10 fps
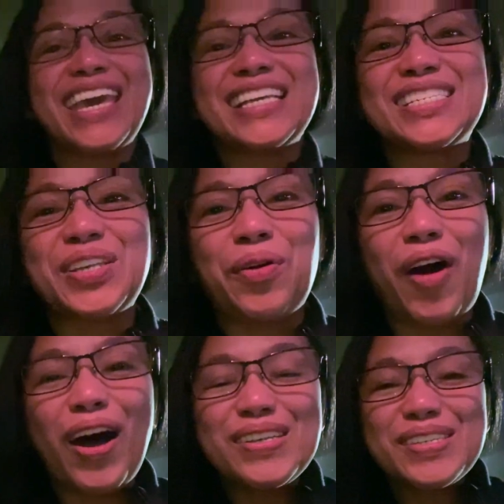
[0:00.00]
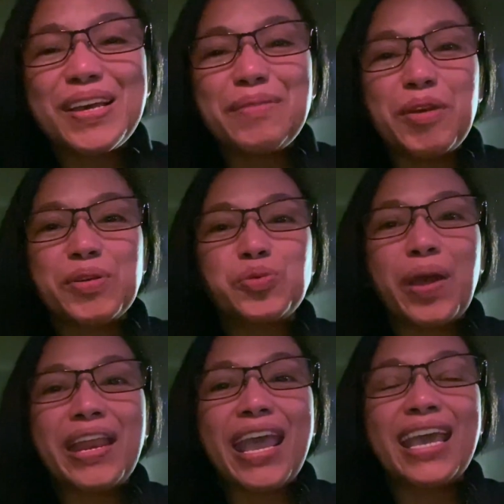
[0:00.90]
It's so awesome. He was
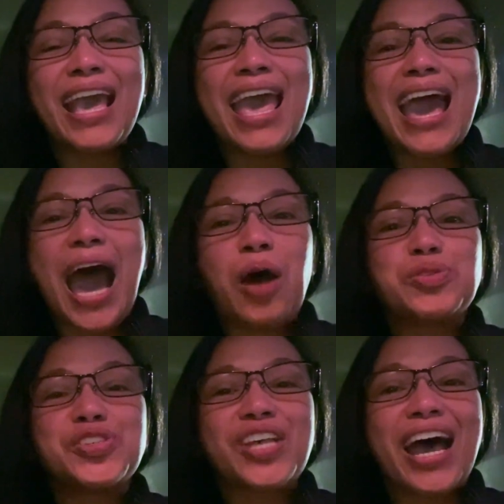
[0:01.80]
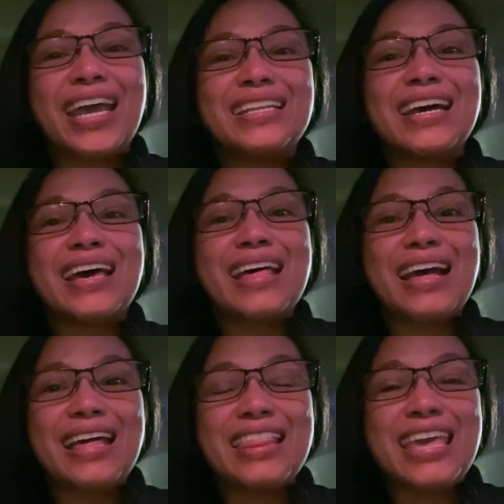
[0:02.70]
waiting outside
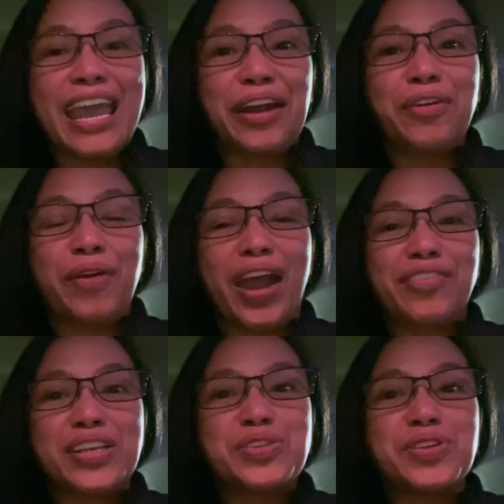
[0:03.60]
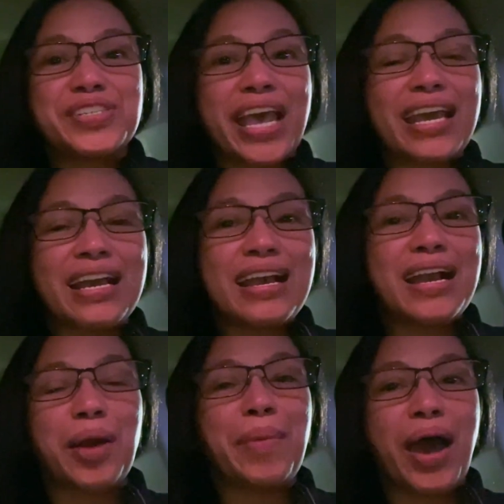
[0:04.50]
the aircraft. As soon as I
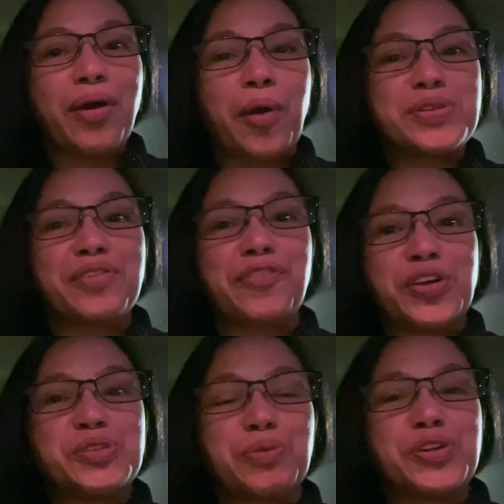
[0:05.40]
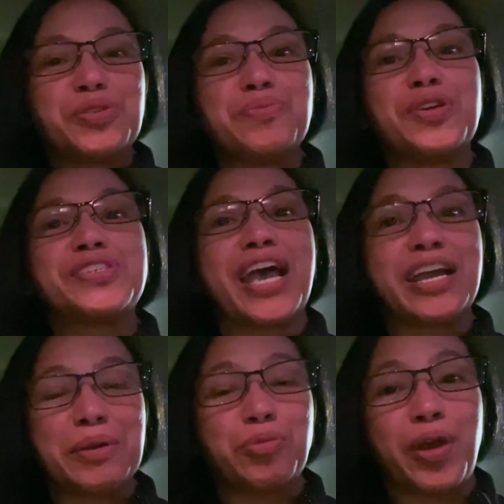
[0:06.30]
come out, I was the first person, because I
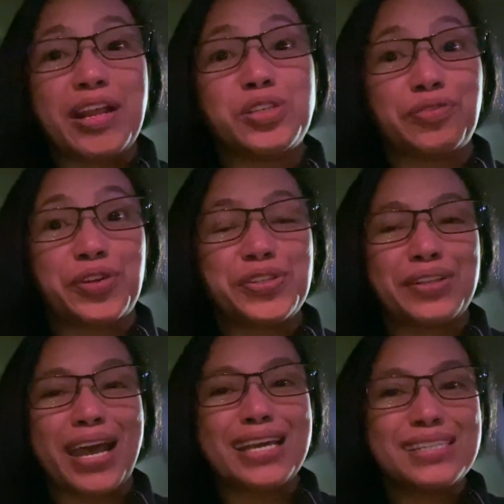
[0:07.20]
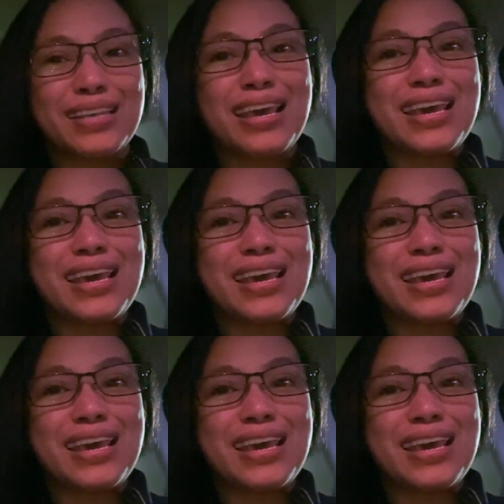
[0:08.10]
got upgraded to first class